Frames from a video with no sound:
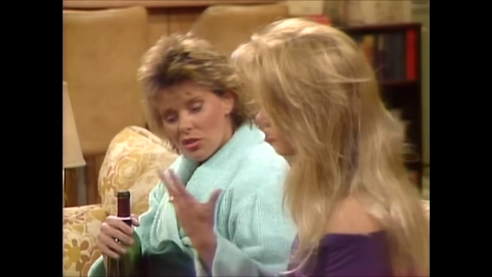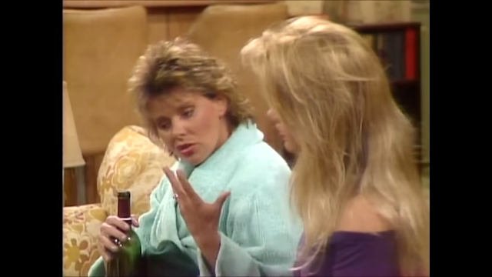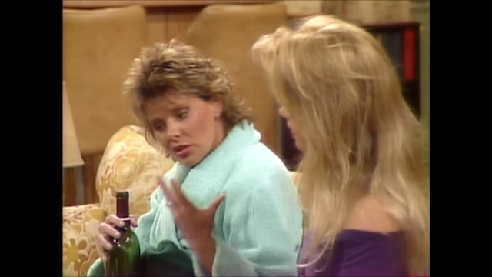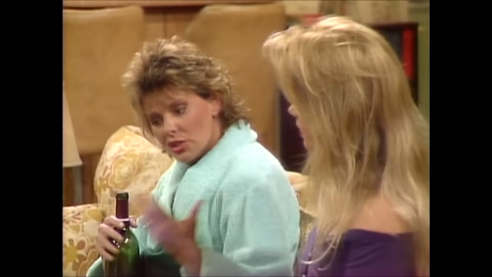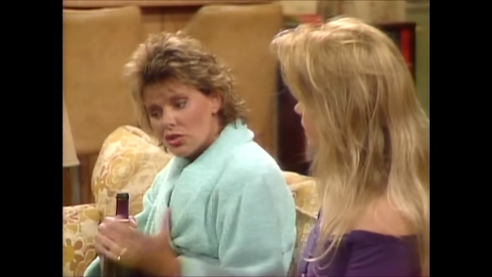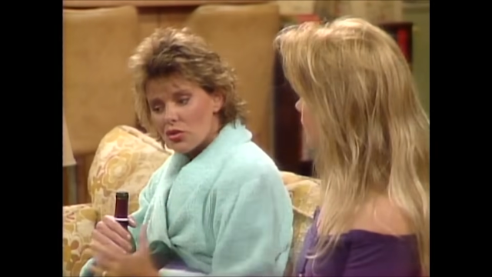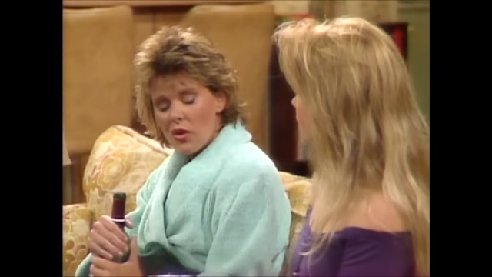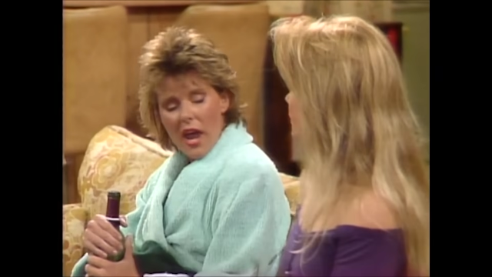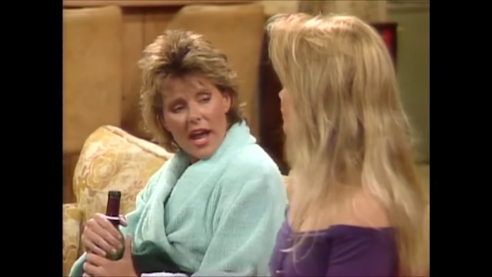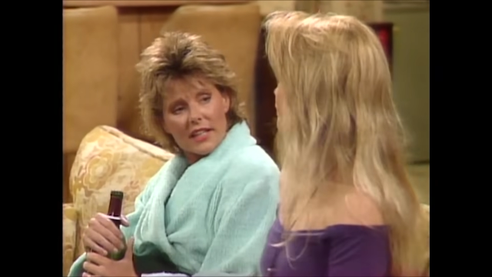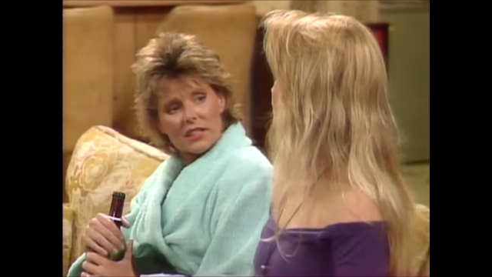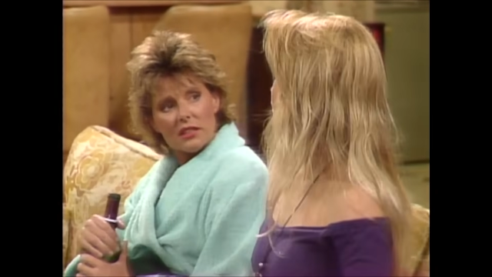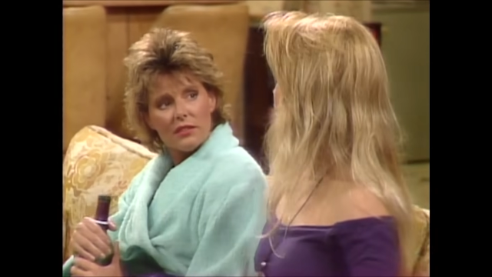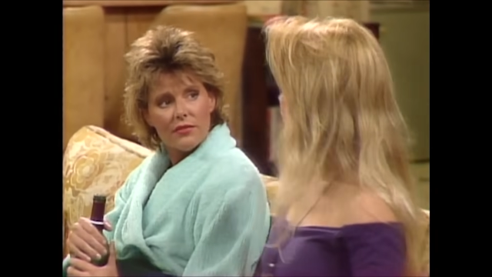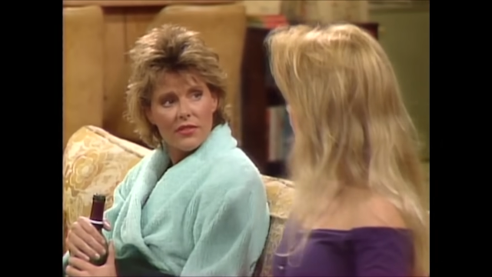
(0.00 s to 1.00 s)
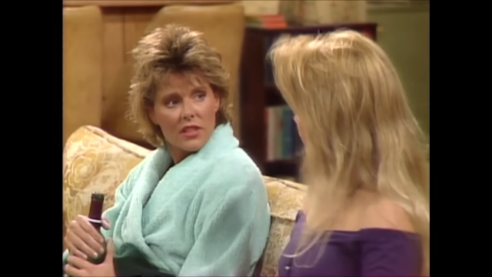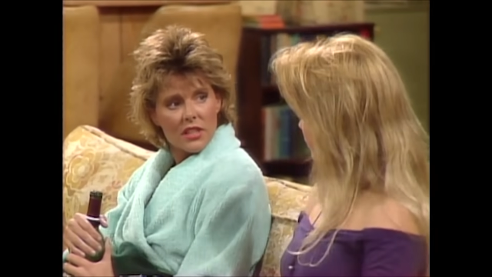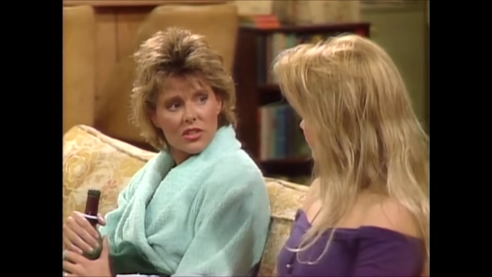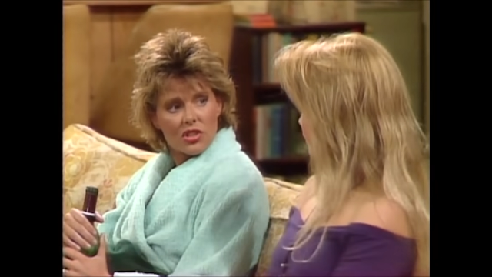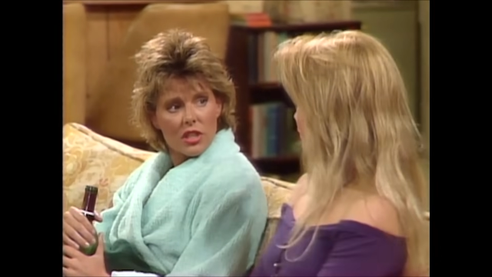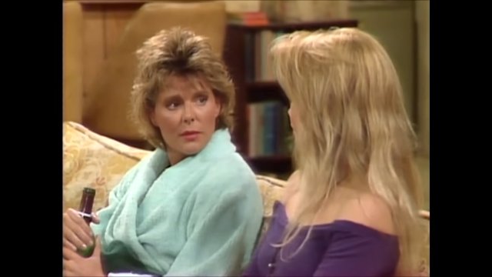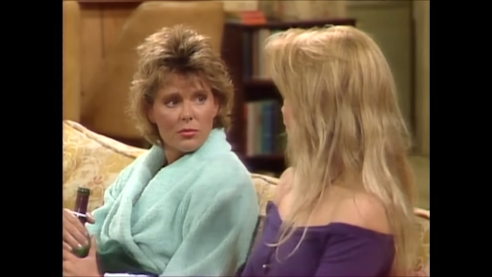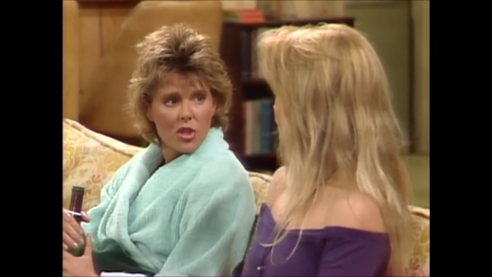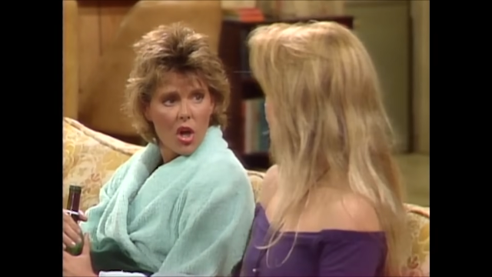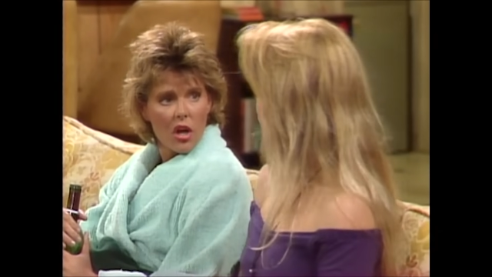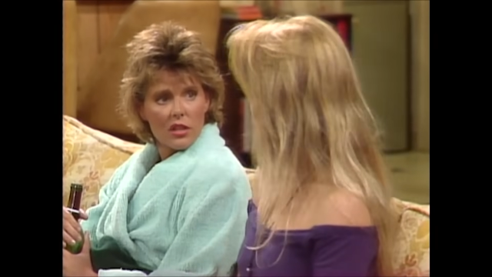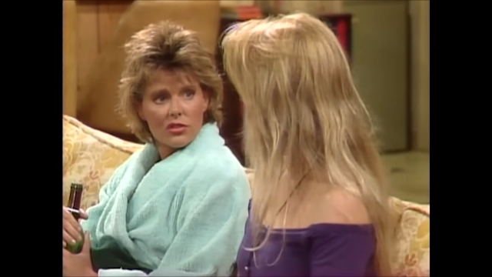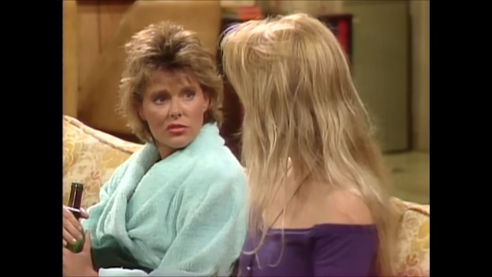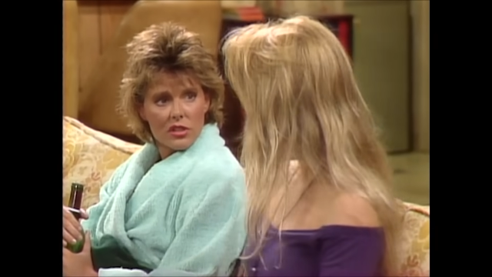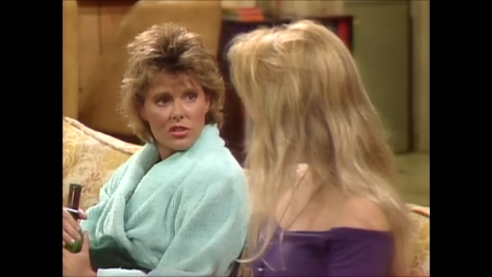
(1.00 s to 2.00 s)
you're attractive in a cheap,
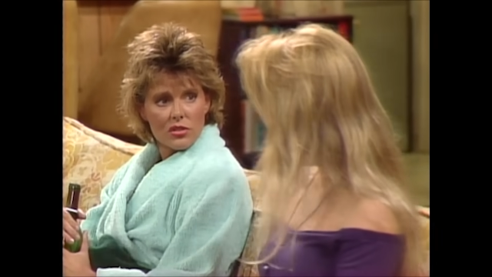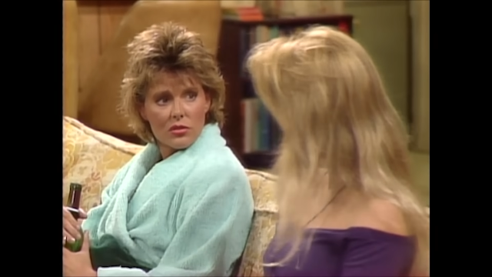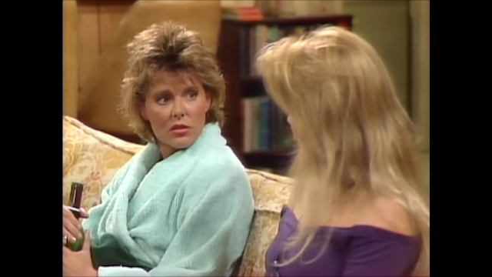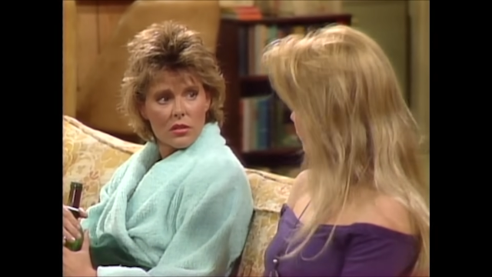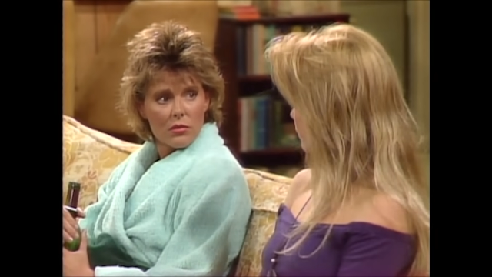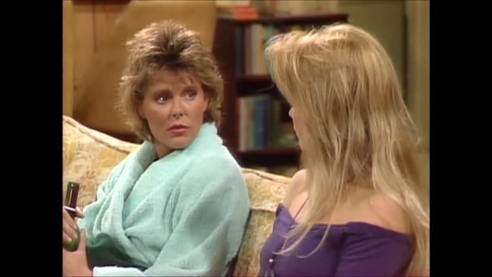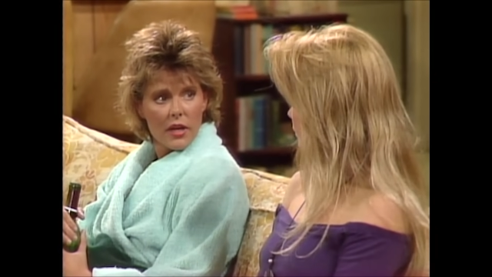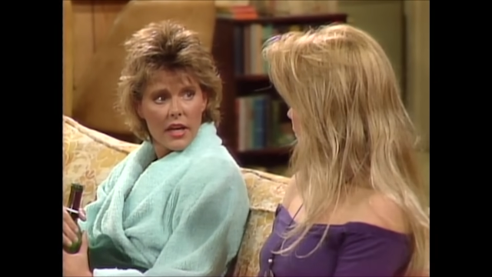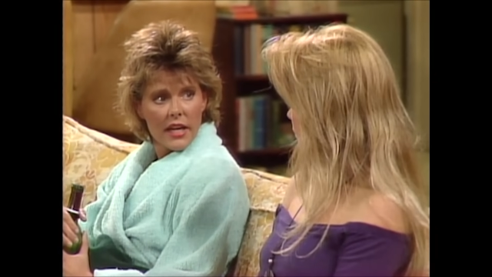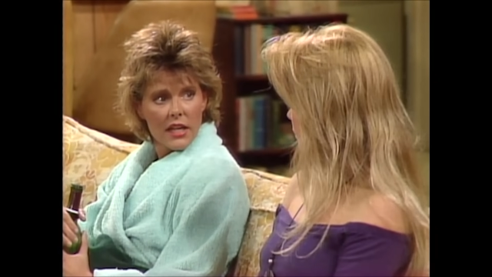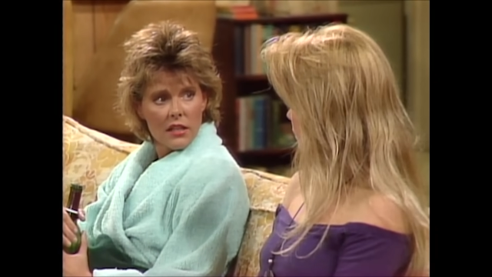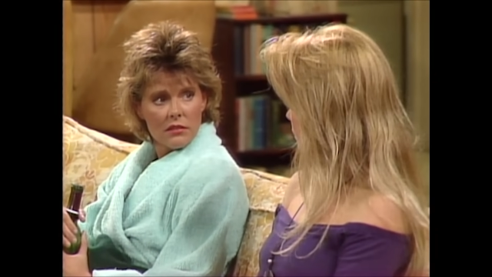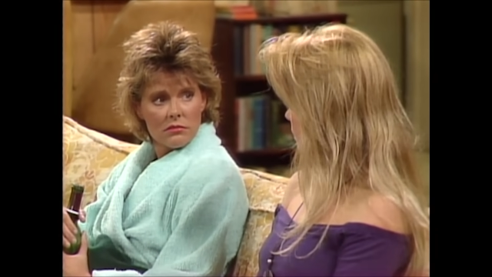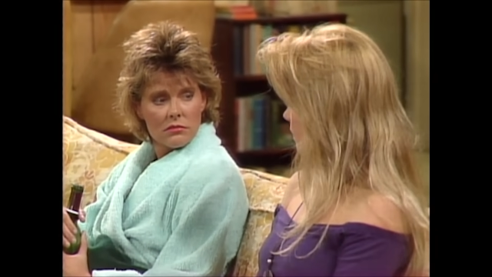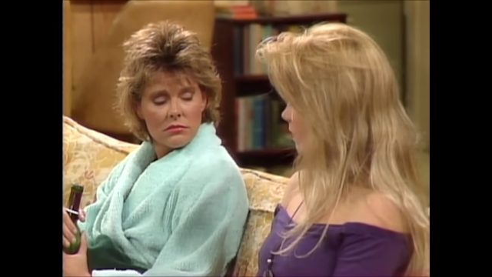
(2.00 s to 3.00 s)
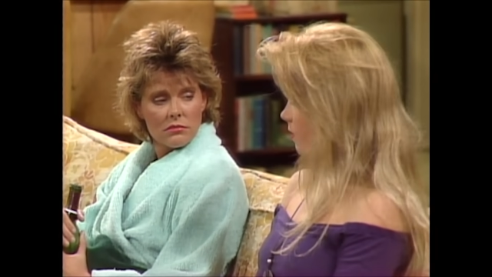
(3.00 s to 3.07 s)
tawdry sort of way. What